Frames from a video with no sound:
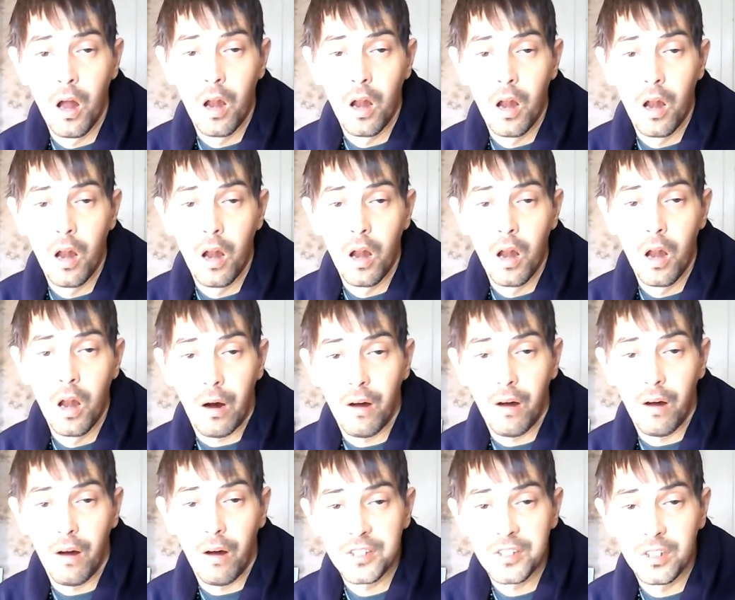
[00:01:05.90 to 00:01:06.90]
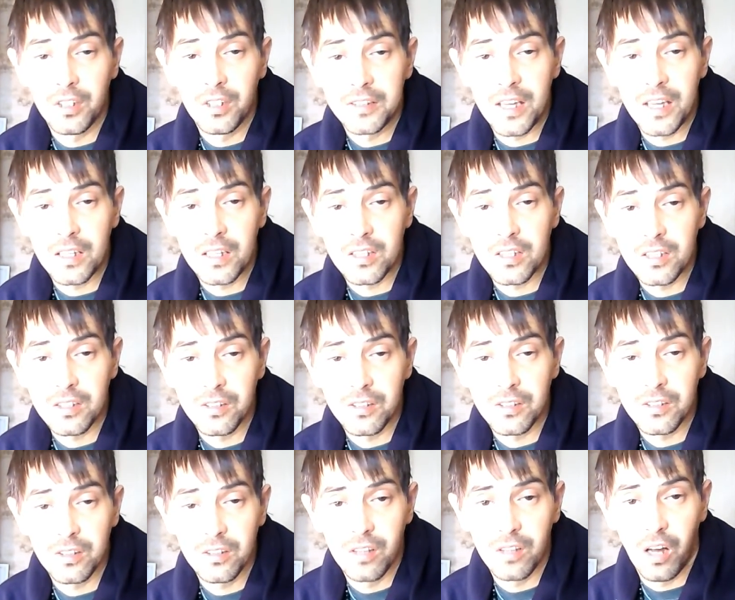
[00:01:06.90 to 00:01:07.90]
and see how it facilitates
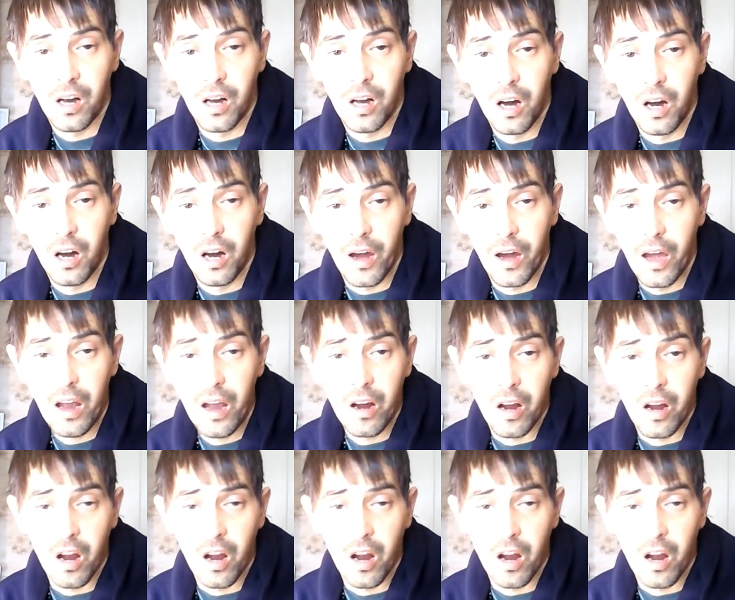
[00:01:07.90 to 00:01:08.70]
the air